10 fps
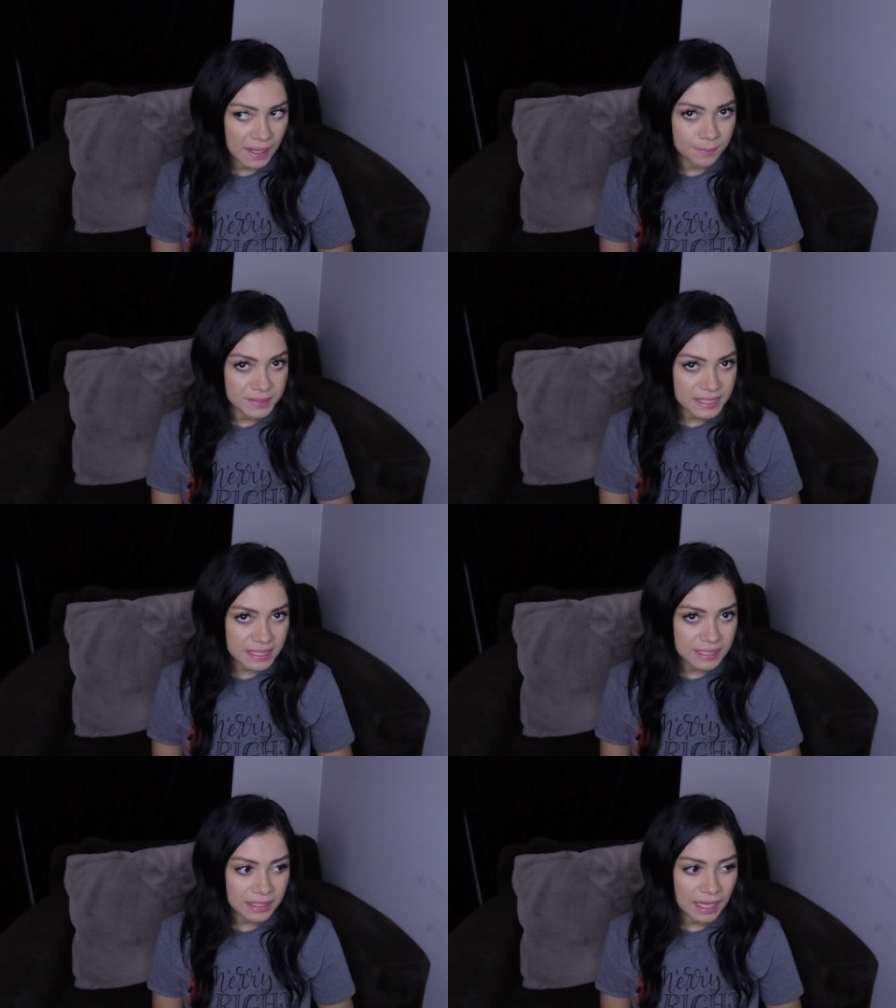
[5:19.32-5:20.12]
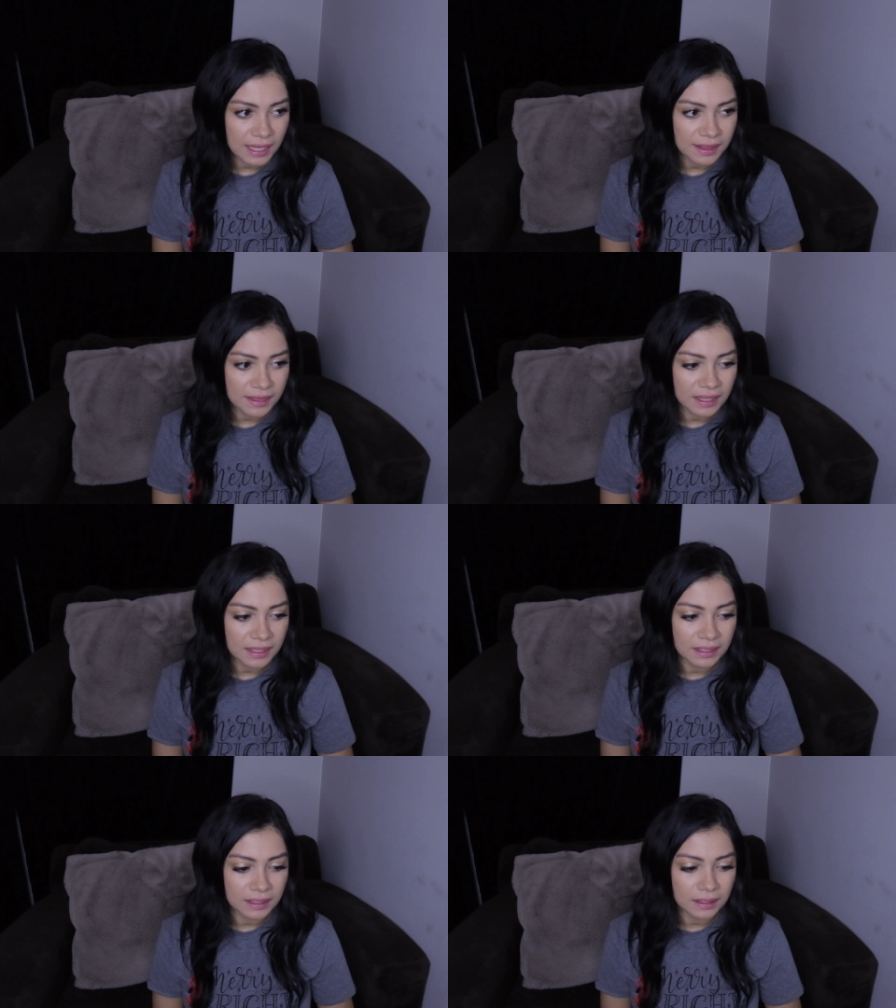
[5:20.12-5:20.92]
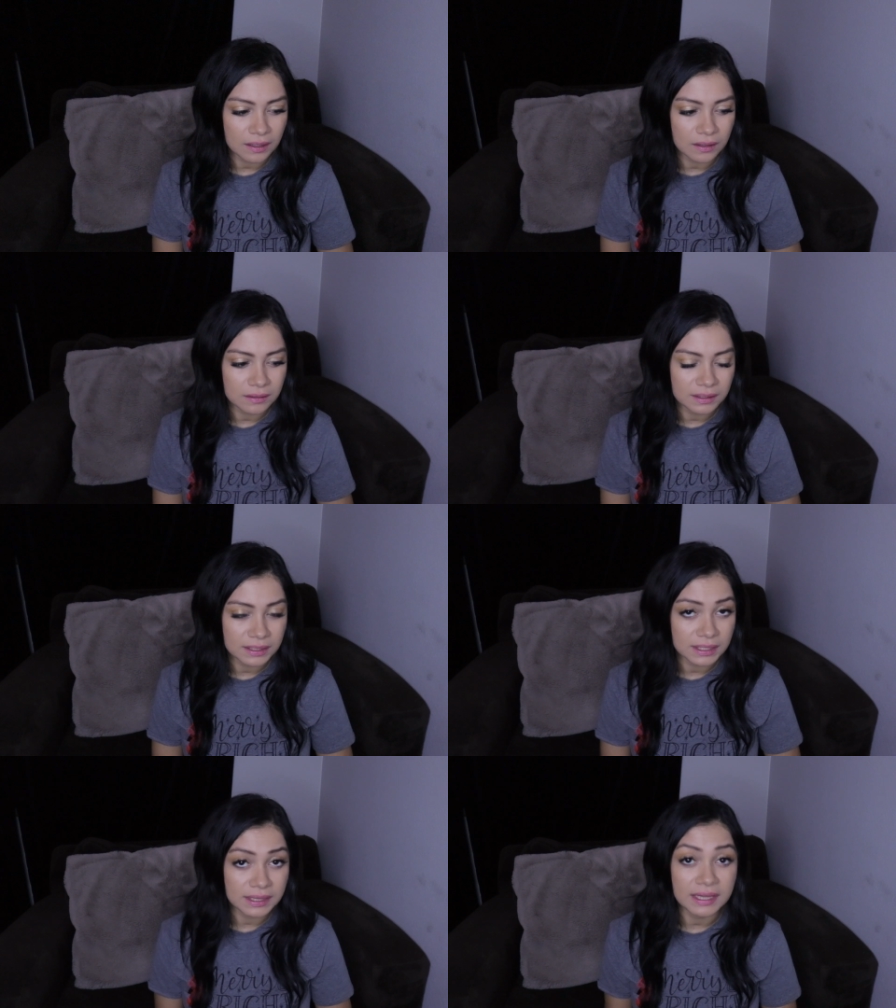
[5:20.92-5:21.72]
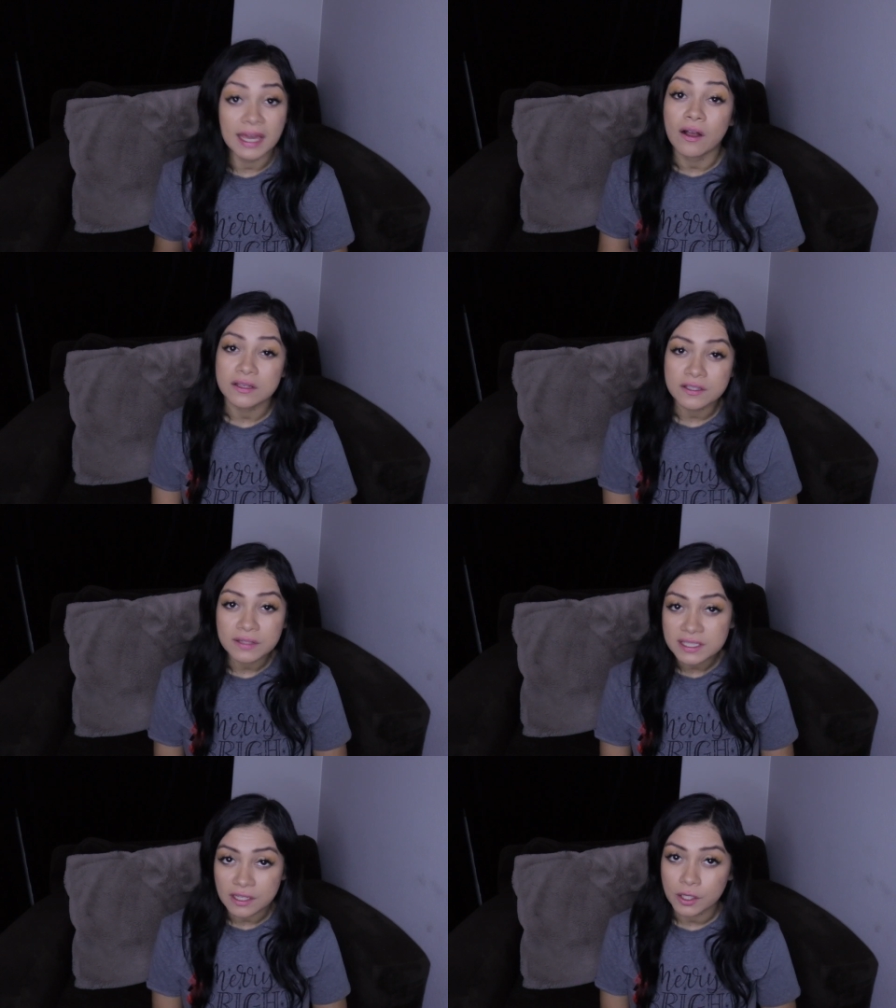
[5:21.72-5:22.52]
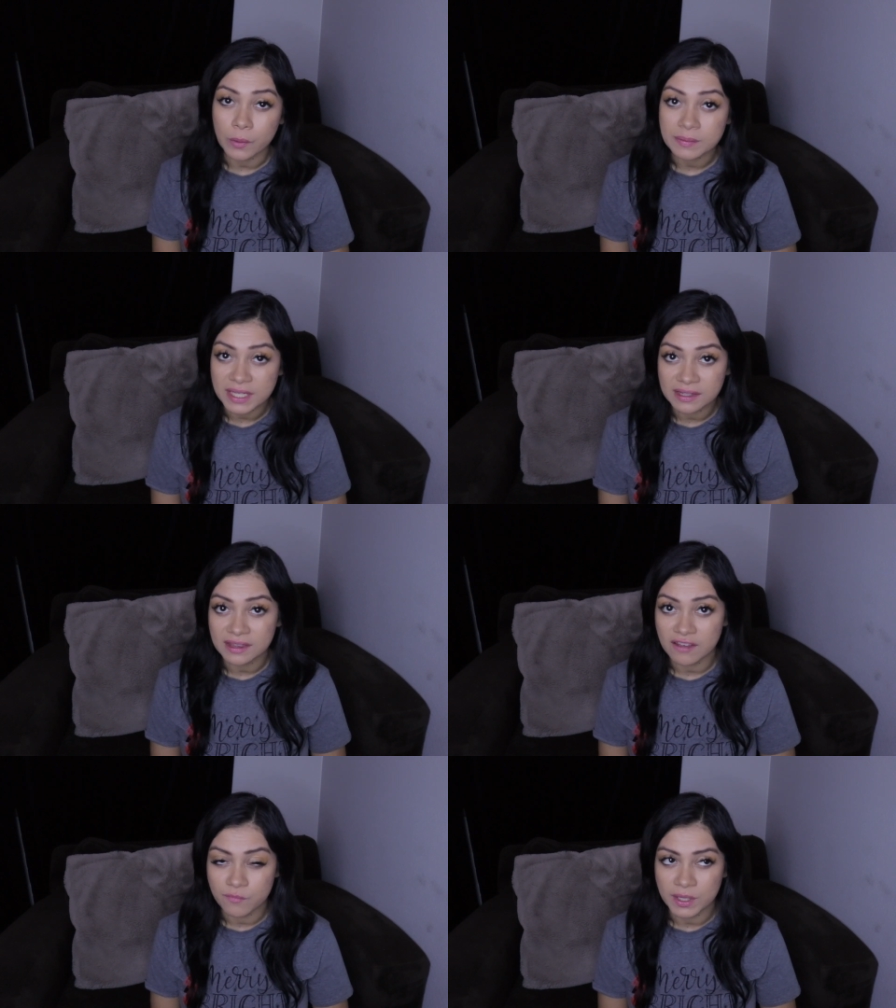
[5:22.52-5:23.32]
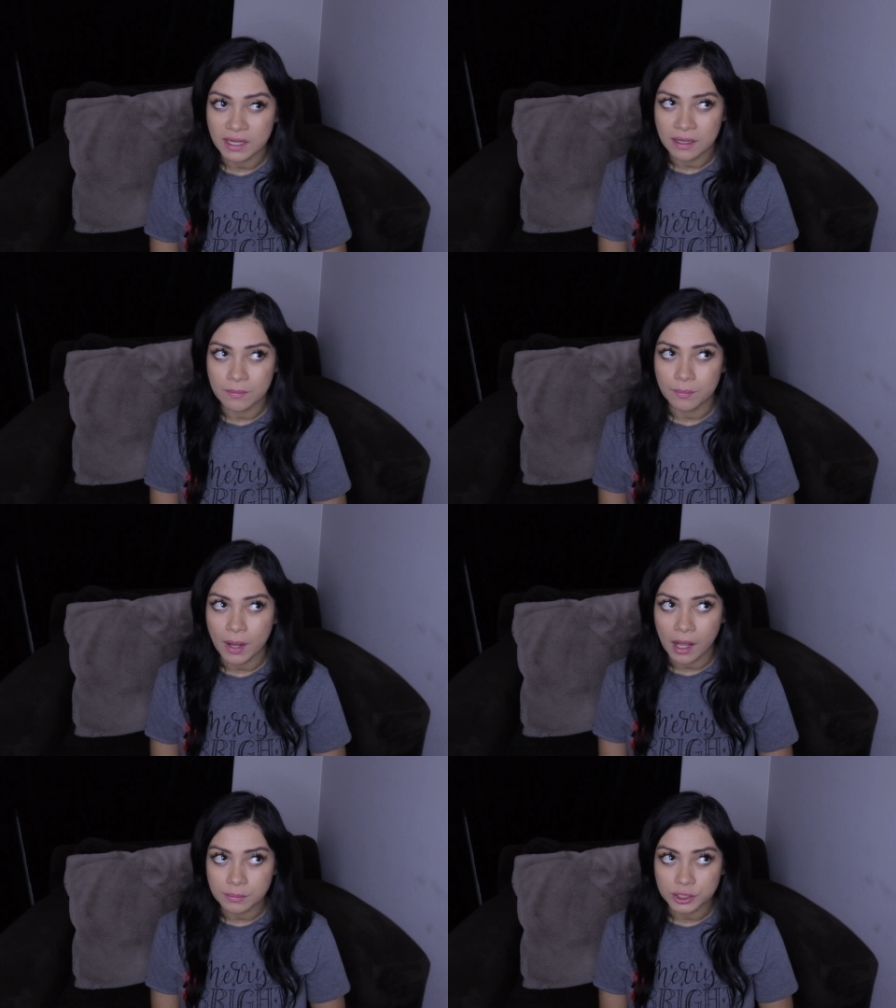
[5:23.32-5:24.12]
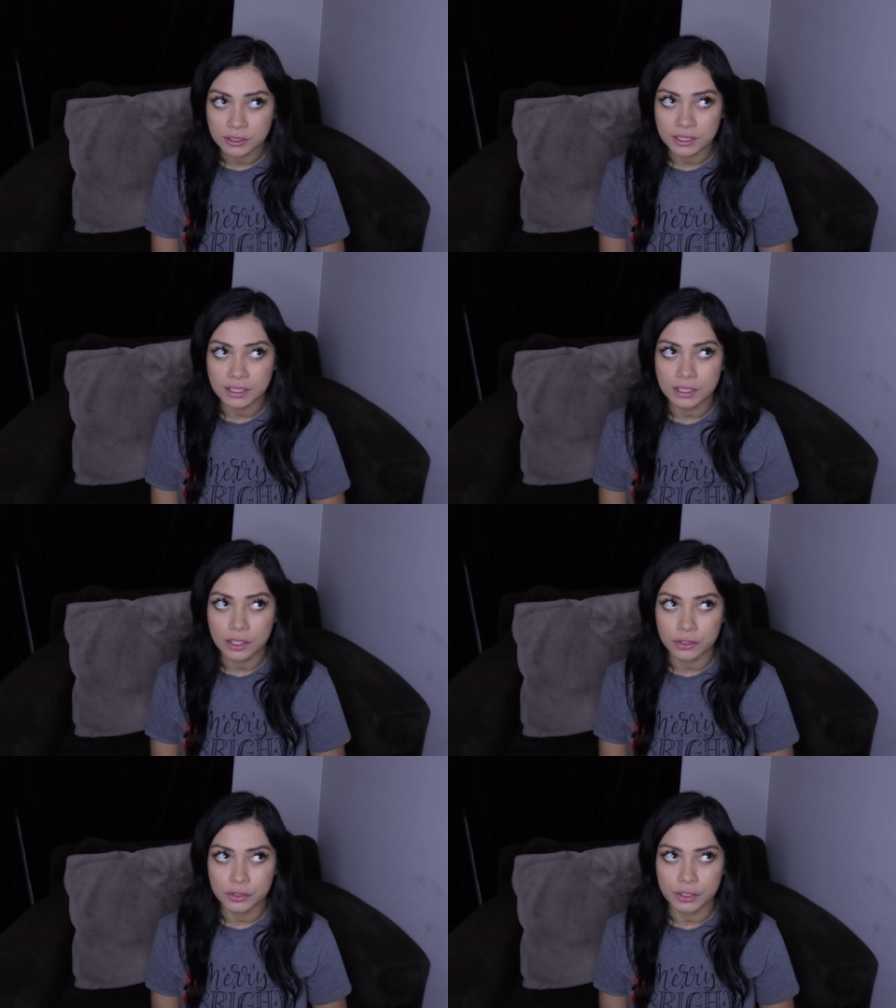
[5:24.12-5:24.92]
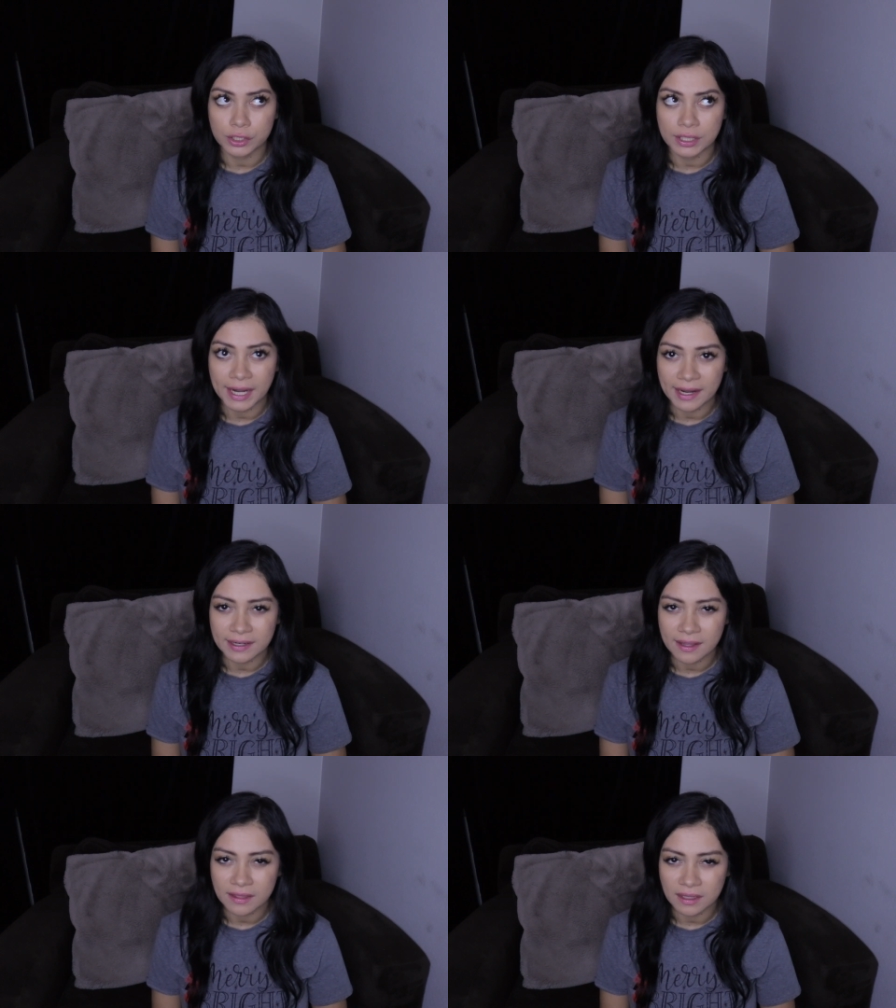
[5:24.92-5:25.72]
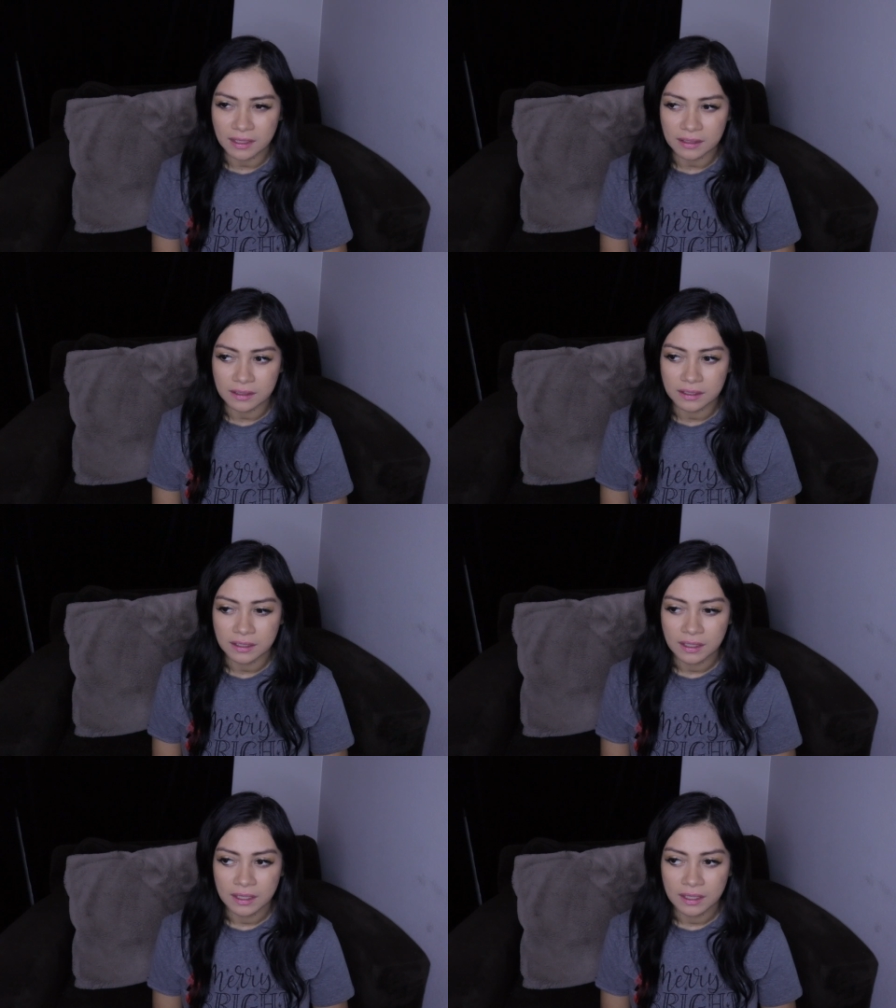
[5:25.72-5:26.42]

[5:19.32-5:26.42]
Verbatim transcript: Ipsy. I think they also list on their website that they've been in PopSugar, Allure, and I think